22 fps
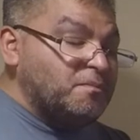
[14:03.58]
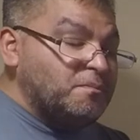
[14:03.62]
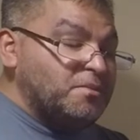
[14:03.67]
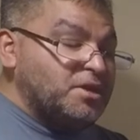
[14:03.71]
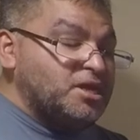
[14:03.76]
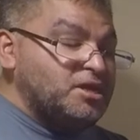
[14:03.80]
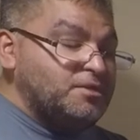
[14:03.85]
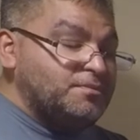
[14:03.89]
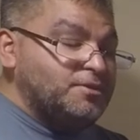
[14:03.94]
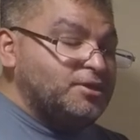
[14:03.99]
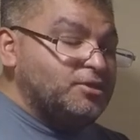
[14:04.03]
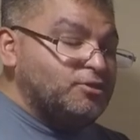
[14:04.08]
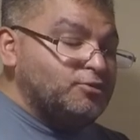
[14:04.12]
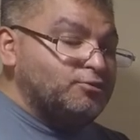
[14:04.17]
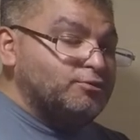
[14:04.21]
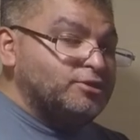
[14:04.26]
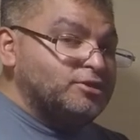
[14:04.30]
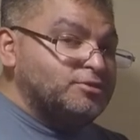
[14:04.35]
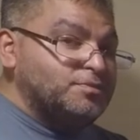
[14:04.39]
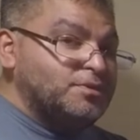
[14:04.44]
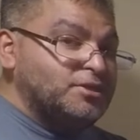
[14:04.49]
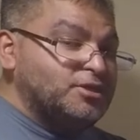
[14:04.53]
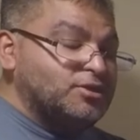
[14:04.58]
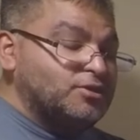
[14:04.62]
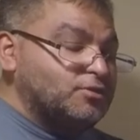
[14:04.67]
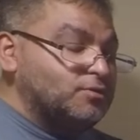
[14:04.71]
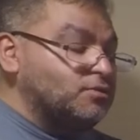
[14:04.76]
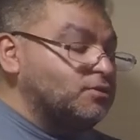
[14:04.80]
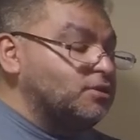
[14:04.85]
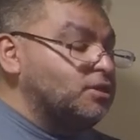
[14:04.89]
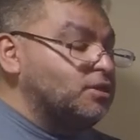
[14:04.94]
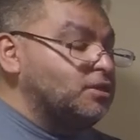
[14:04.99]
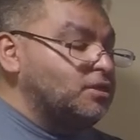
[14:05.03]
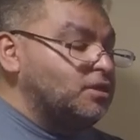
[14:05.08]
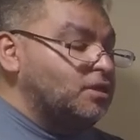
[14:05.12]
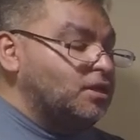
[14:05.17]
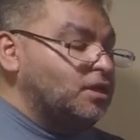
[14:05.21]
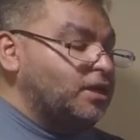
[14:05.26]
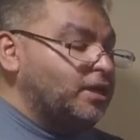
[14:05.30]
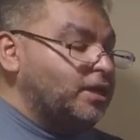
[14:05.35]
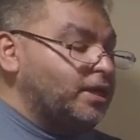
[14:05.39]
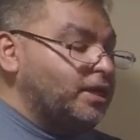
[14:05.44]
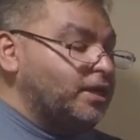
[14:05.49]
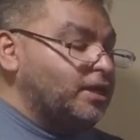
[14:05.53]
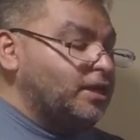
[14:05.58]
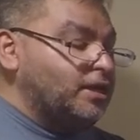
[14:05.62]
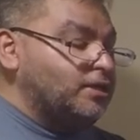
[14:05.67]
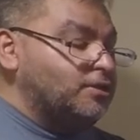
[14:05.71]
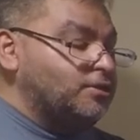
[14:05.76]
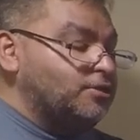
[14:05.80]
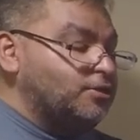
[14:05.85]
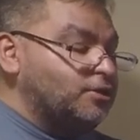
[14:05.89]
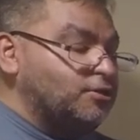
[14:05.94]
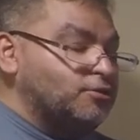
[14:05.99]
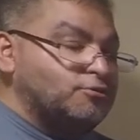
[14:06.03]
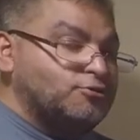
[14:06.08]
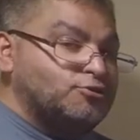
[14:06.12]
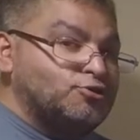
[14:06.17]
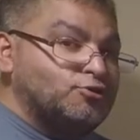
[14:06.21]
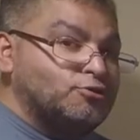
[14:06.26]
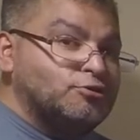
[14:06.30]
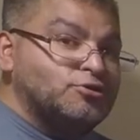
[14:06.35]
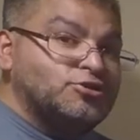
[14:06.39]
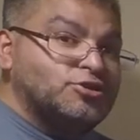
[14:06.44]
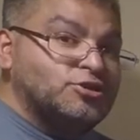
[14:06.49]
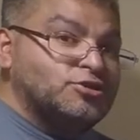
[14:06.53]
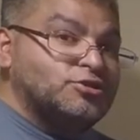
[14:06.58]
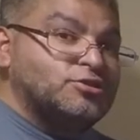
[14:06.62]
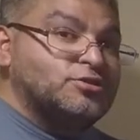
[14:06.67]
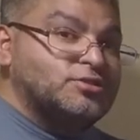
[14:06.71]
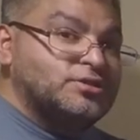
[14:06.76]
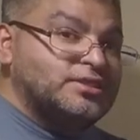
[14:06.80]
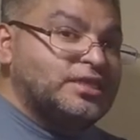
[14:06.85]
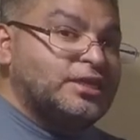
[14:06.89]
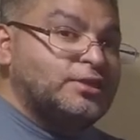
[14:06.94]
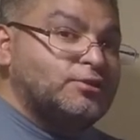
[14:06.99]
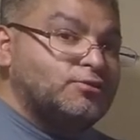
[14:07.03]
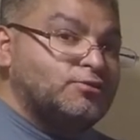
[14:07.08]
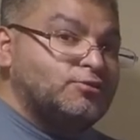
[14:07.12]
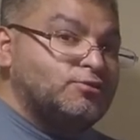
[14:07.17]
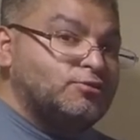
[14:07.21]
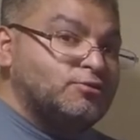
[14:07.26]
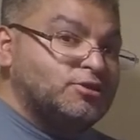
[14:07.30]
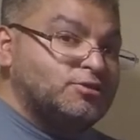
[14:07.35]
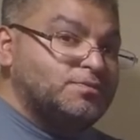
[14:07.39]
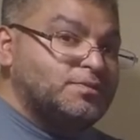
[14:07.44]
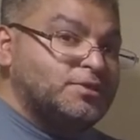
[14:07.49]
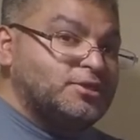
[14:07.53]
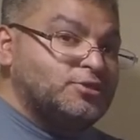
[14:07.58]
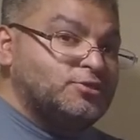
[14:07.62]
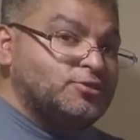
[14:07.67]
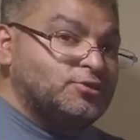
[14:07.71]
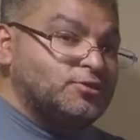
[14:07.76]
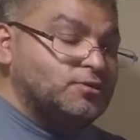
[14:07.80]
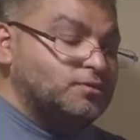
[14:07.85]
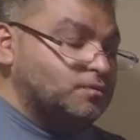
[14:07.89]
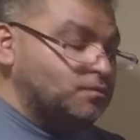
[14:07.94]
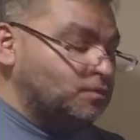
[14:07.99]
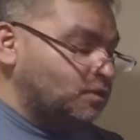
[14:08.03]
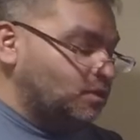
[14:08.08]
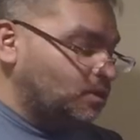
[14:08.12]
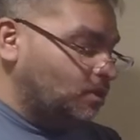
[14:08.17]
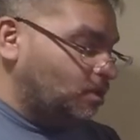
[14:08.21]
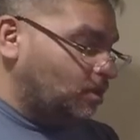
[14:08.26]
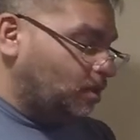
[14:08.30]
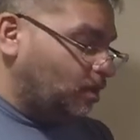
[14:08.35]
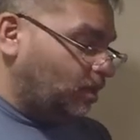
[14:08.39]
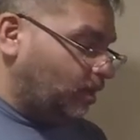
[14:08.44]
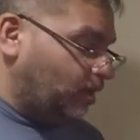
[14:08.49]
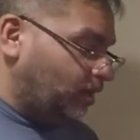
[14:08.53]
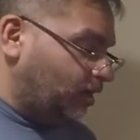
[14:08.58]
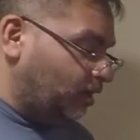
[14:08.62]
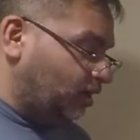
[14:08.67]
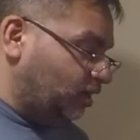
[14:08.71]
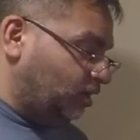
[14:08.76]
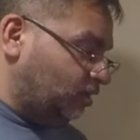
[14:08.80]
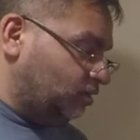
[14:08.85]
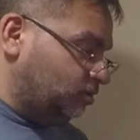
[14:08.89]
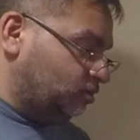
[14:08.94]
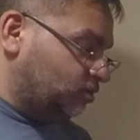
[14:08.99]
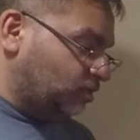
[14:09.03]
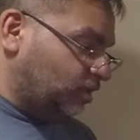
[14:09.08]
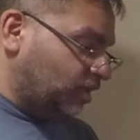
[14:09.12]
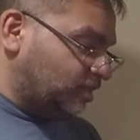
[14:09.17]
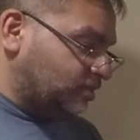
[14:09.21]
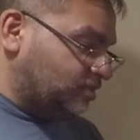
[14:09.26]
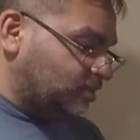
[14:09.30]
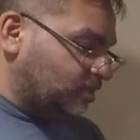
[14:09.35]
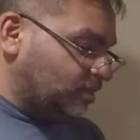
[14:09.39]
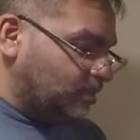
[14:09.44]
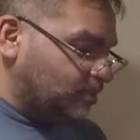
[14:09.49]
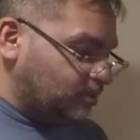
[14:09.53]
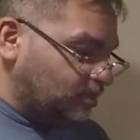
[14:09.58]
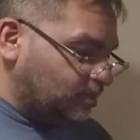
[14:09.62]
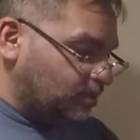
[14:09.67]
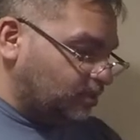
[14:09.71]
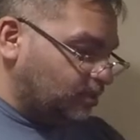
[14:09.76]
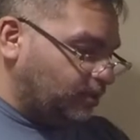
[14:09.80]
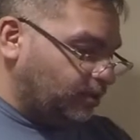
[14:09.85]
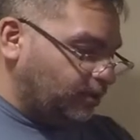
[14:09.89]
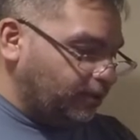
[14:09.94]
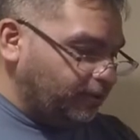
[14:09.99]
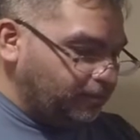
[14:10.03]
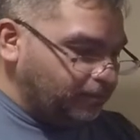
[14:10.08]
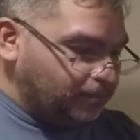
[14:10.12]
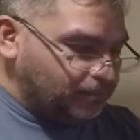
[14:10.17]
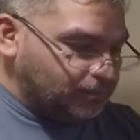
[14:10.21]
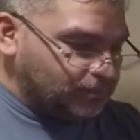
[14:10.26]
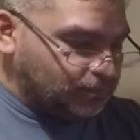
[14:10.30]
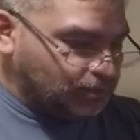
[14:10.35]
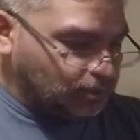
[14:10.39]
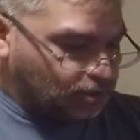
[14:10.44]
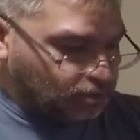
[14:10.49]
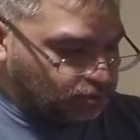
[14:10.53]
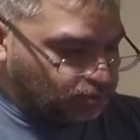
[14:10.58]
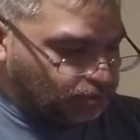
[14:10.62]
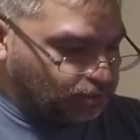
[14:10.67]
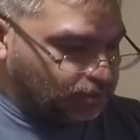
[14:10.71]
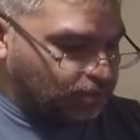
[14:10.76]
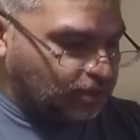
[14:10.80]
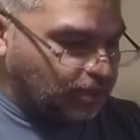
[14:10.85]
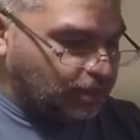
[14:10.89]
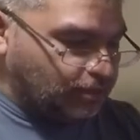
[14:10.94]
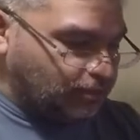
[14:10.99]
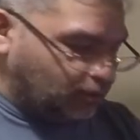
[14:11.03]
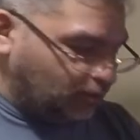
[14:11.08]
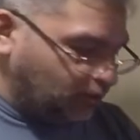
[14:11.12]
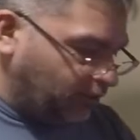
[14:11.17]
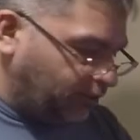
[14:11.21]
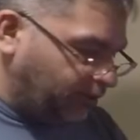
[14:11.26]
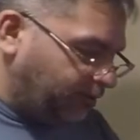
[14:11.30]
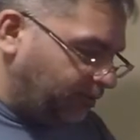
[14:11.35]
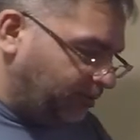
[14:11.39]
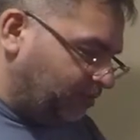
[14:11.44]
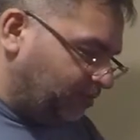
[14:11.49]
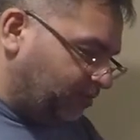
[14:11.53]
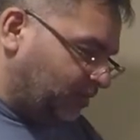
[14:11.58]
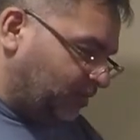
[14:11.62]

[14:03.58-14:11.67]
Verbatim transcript: may be a USB 3 and the other two are just standard USB 2. So that's the idea there. So let's put that there.